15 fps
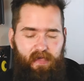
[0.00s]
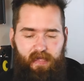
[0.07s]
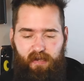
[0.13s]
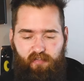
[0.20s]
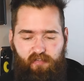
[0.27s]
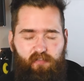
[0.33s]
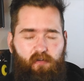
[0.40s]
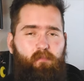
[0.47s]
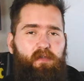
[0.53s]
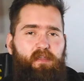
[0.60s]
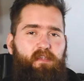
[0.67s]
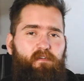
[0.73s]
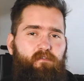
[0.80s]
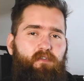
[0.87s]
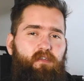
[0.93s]
It has so many
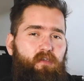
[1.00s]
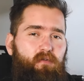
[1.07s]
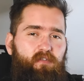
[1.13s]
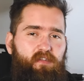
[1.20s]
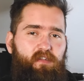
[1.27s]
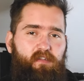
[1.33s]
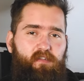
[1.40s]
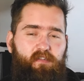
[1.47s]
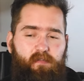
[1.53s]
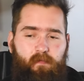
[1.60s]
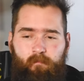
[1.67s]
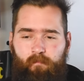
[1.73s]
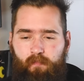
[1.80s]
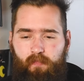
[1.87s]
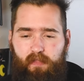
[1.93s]
different uses
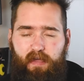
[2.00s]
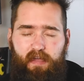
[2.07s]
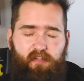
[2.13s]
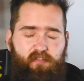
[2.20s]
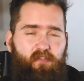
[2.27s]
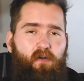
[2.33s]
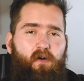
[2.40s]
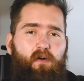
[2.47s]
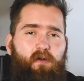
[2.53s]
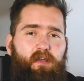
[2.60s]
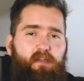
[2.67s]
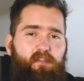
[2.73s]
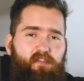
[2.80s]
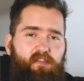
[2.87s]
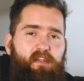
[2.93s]
that it's not
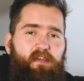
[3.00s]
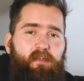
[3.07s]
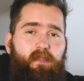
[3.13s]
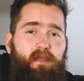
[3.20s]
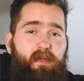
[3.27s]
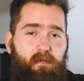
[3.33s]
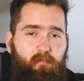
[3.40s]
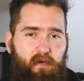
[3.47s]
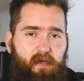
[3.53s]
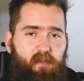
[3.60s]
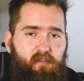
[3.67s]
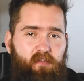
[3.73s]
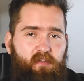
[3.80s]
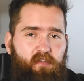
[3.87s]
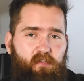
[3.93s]
considered an
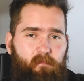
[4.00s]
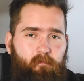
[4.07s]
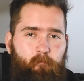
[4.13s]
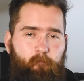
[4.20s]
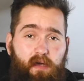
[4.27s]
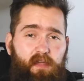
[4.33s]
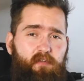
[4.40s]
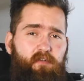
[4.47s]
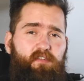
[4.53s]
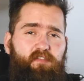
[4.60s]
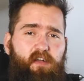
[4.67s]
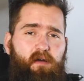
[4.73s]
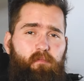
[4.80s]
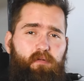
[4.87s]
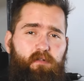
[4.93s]
embedded system. Other
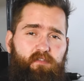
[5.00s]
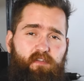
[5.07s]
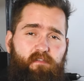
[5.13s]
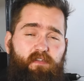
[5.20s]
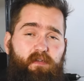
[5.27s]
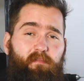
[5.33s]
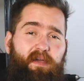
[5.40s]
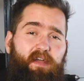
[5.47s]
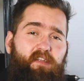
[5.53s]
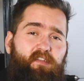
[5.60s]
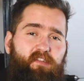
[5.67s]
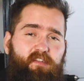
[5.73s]
examples of an embedded